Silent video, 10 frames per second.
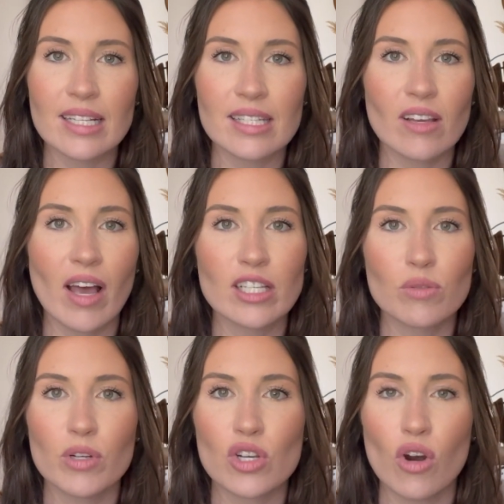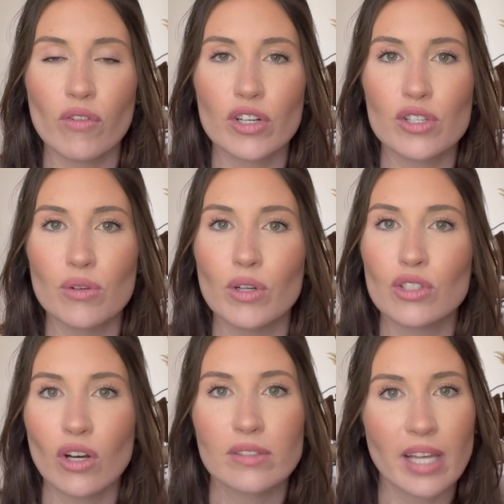until I switch over to
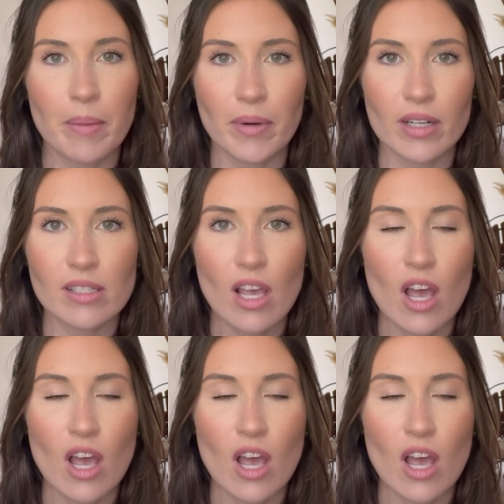adult diapers,